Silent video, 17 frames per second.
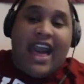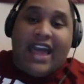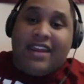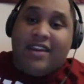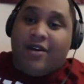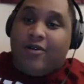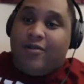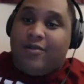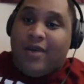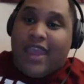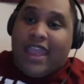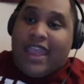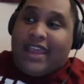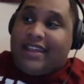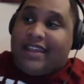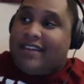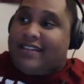
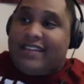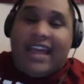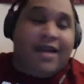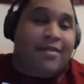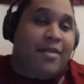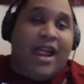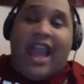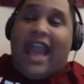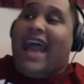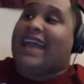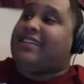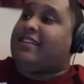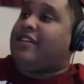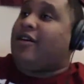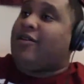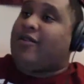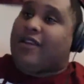It does not matter.
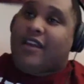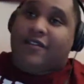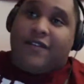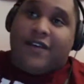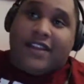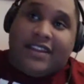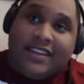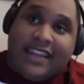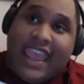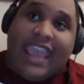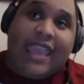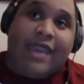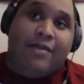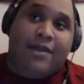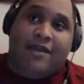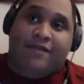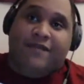I don't give a
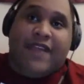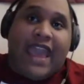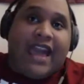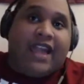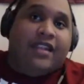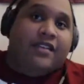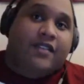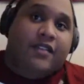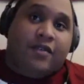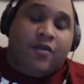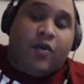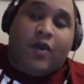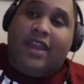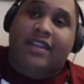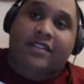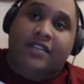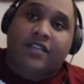damn if Dallas
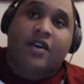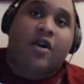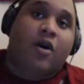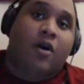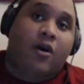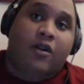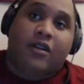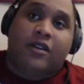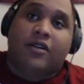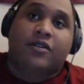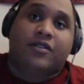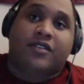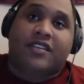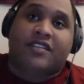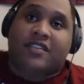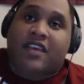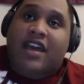wins or
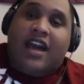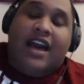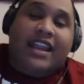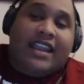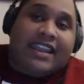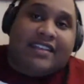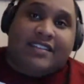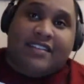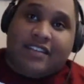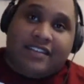loses against